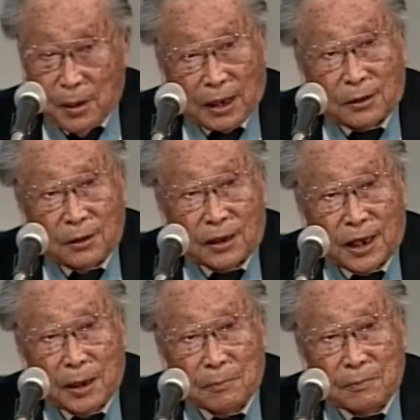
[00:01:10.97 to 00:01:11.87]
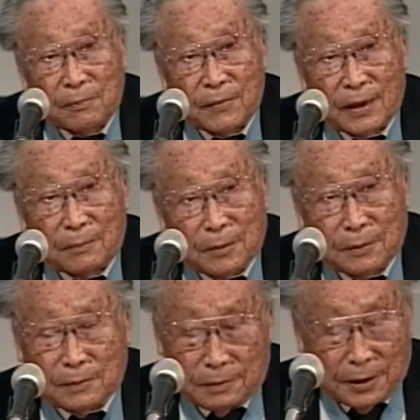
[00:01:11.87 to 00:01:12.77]
back to the camp uh,
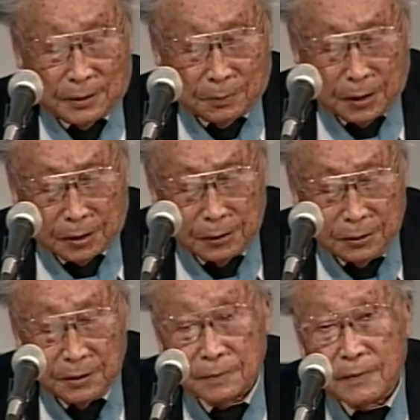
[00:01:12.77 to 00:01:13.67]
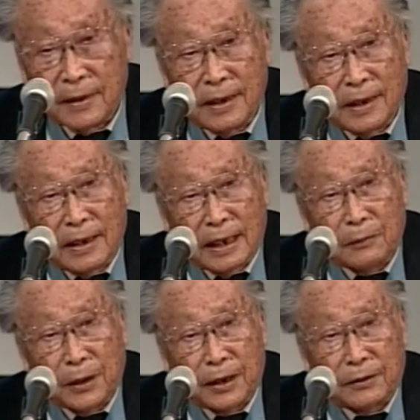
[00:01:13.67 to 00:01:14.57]
with the platoon,
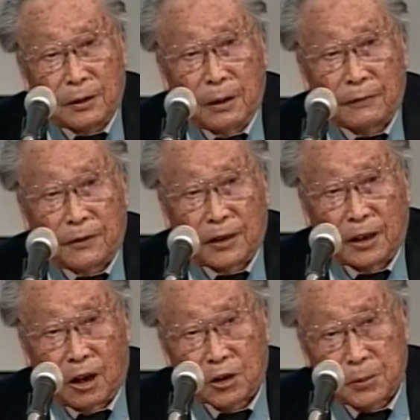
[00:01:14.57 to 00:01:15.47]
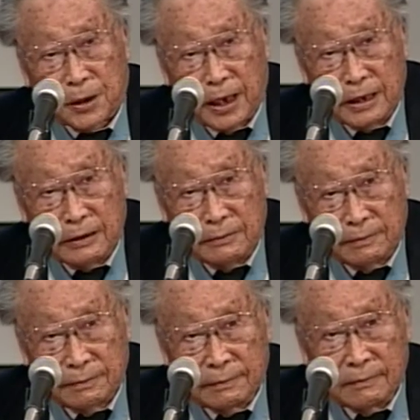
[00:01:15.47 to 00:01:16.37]
and we had to go after the lost
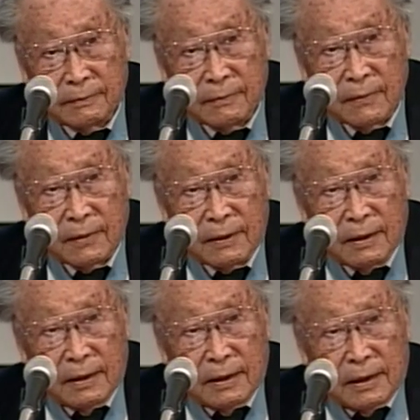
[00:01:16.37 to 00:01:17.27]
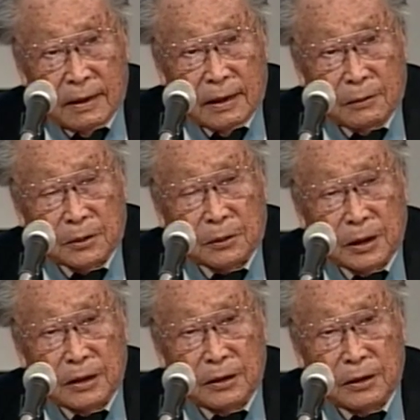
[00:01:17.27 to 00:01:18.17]
battalion. There was
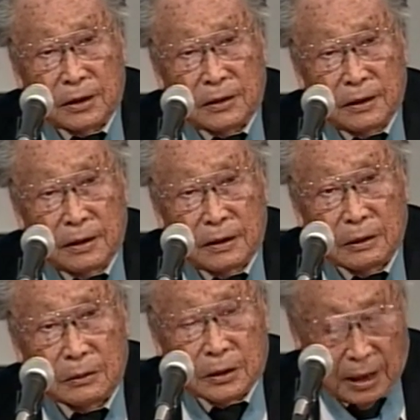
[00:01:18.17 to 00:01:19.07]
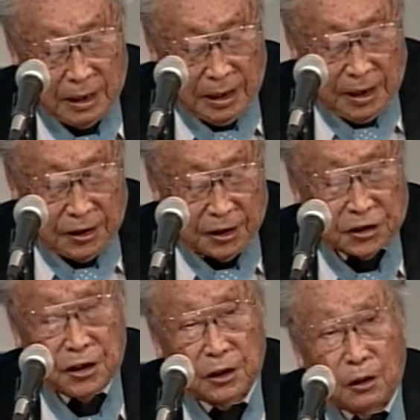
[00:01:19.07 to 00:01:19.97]
one unit. There was,
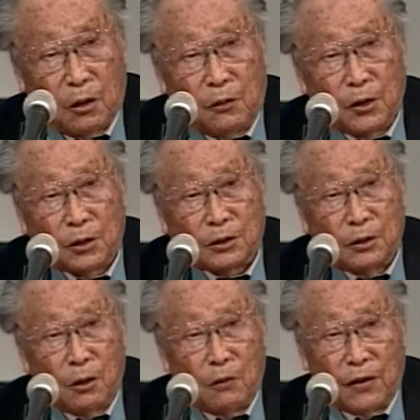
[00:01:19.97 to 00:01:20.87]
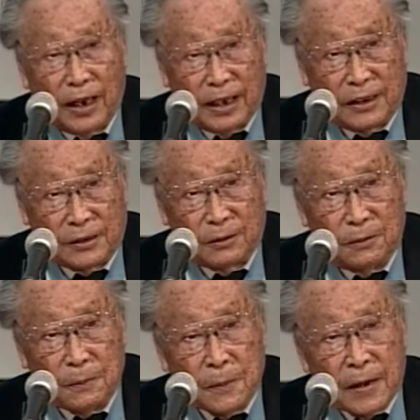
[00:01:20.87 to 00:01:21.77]
this hill overlooked the whole valley,
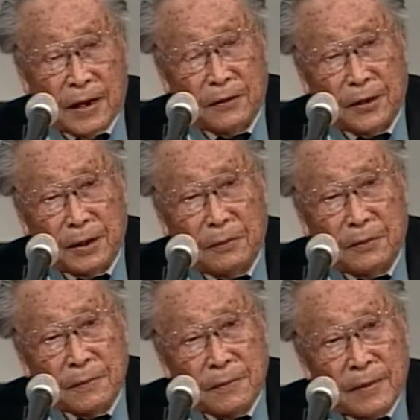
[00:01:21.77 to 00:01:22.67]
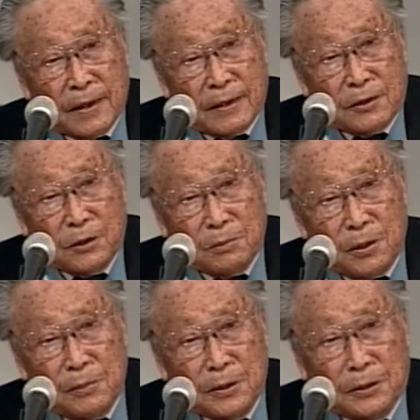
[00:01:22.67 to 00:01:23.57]
so every time troop
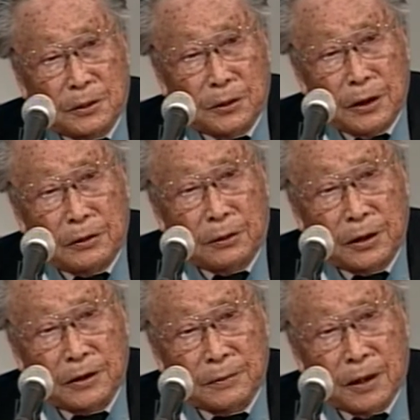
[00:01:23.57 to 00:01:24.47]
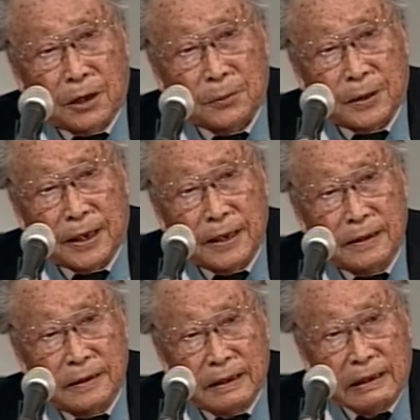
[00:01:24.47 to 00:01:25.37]
movements going towards the lost
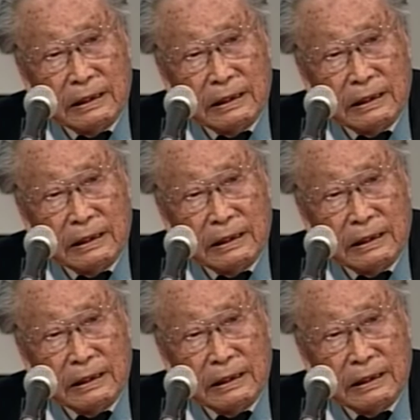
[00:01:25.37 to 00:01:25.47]
battalion,